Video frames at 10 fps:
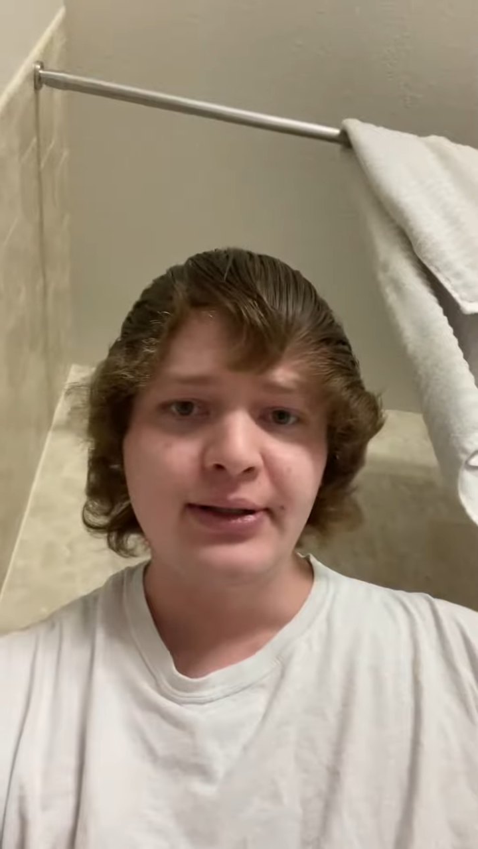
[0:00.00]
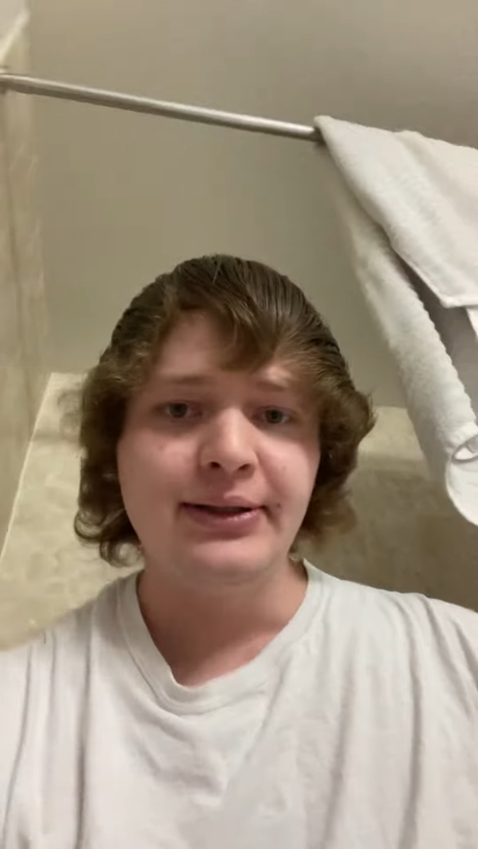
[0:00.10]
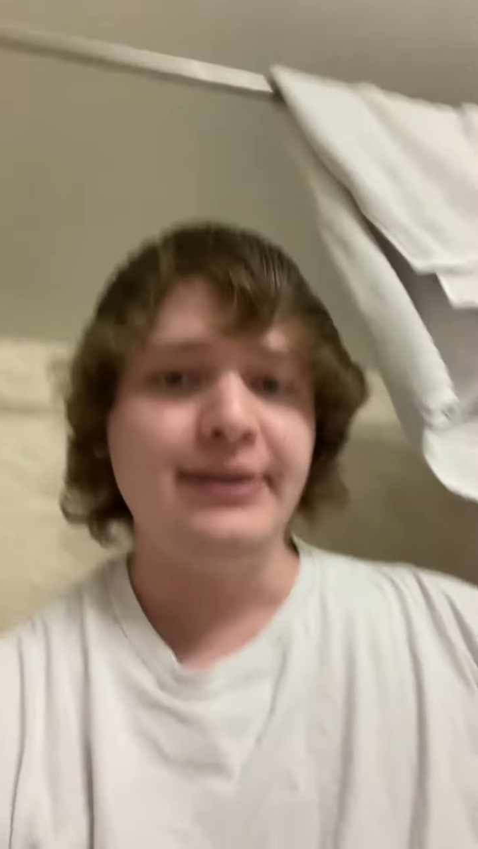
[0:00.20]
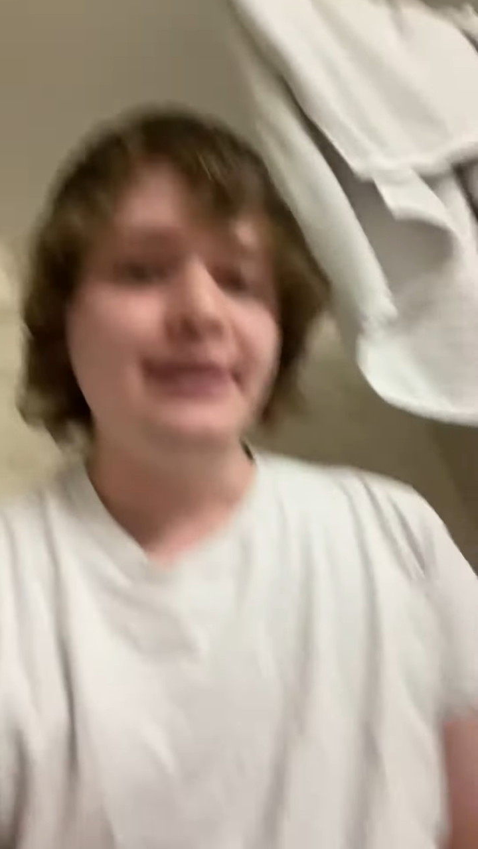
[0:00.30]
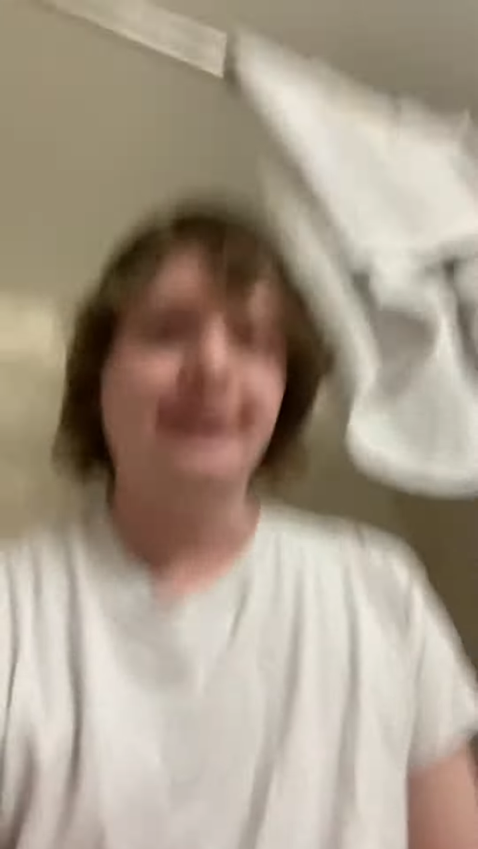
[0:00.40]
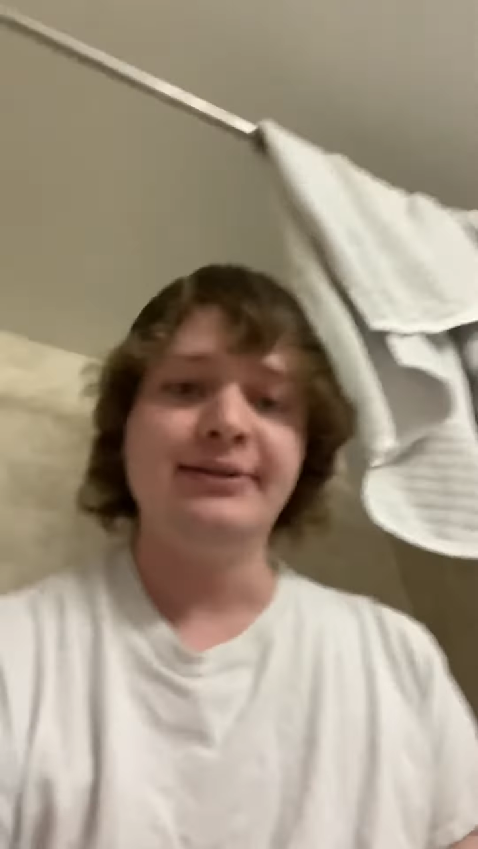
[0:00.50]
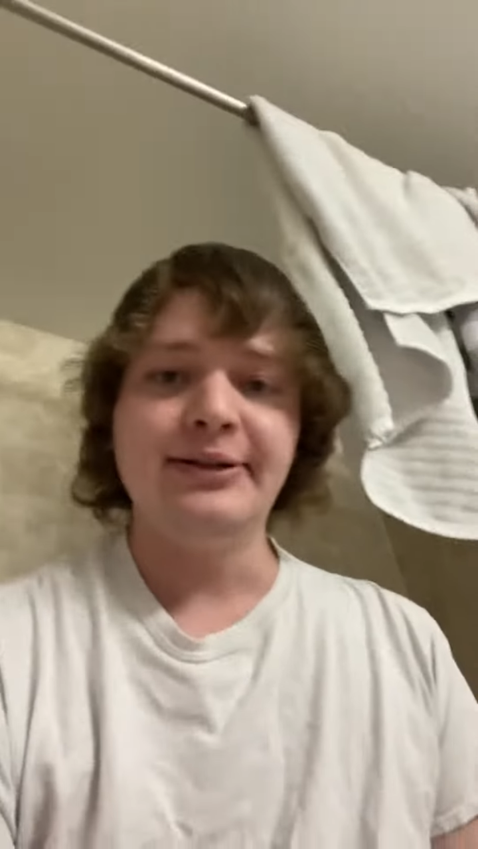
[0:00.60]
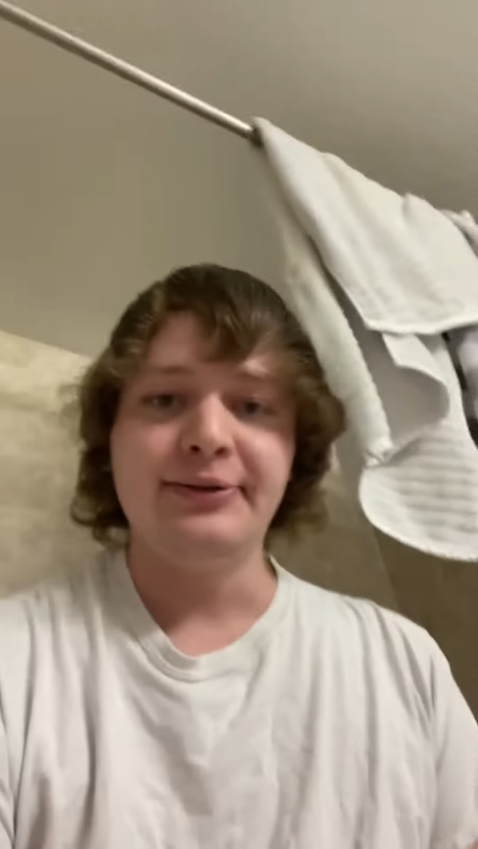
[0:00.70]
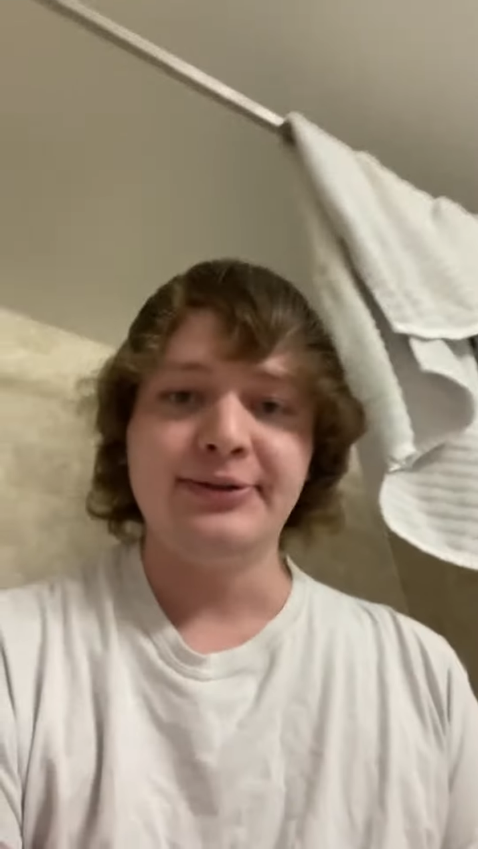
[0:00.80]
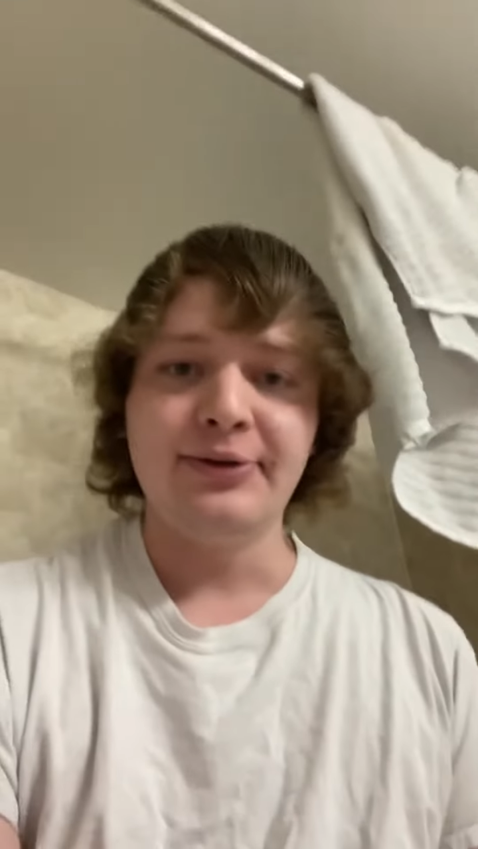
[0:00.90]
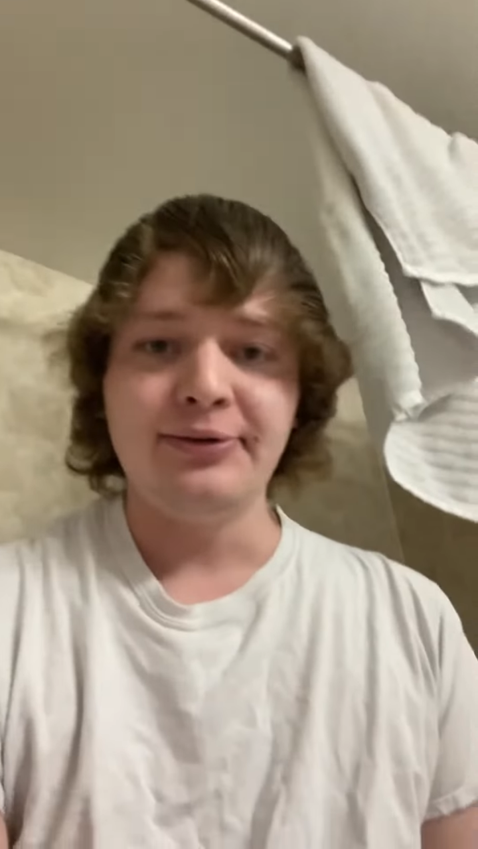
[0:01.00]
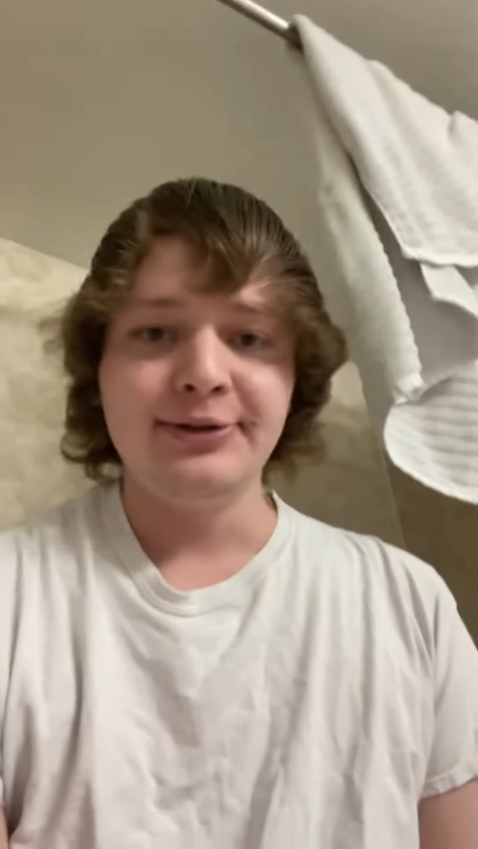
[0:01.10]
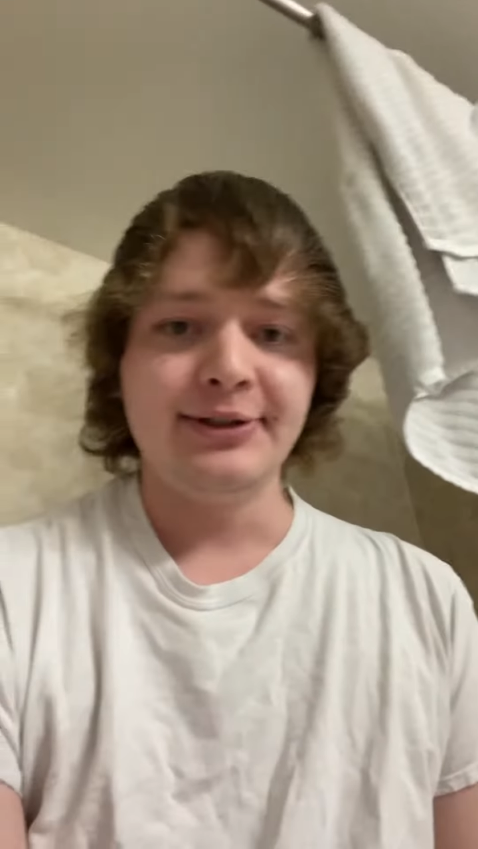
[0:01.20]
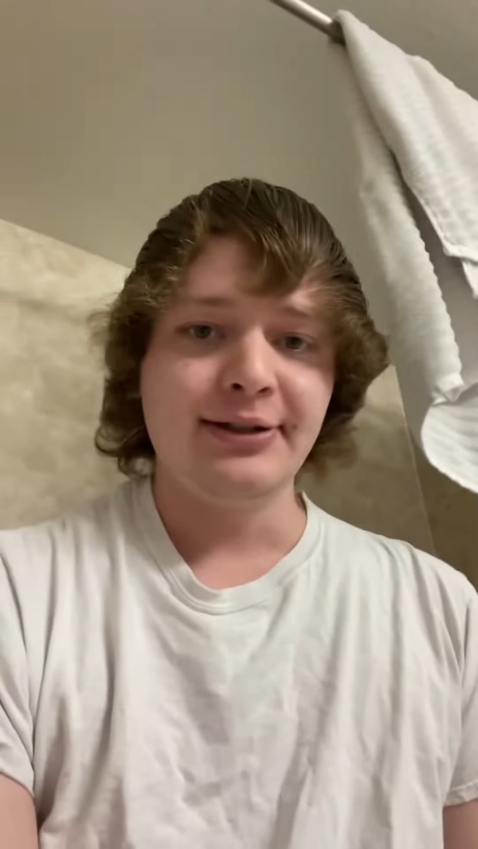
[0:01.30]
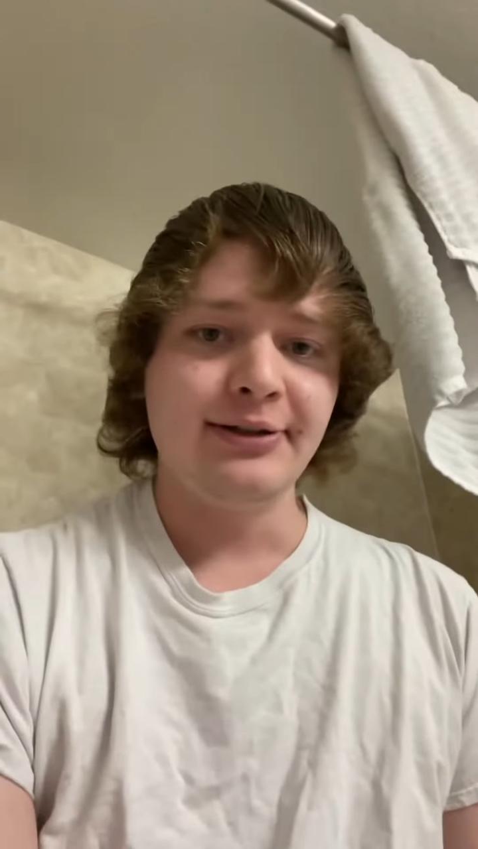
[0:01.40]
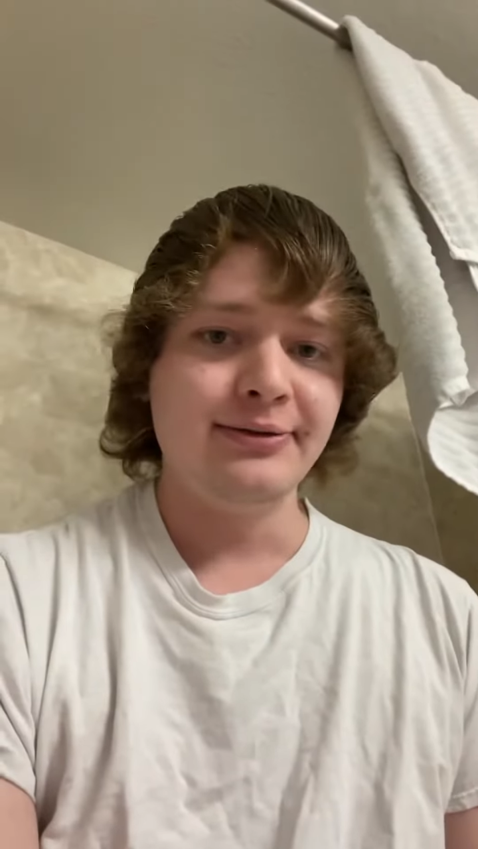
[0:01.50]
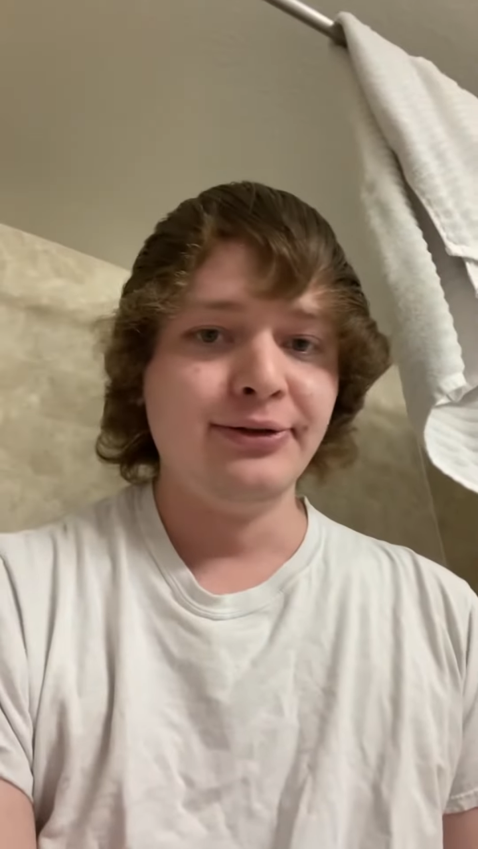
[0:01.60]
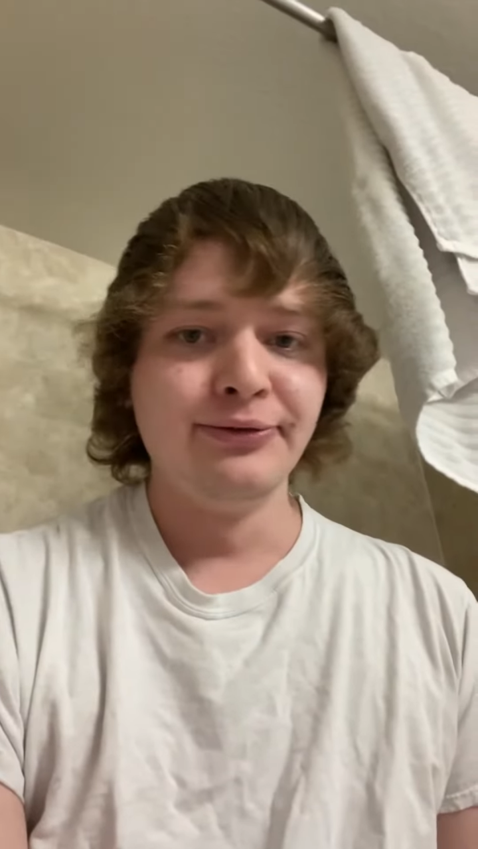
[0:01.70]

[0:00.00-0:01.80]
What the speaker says: yeah, so it's always you're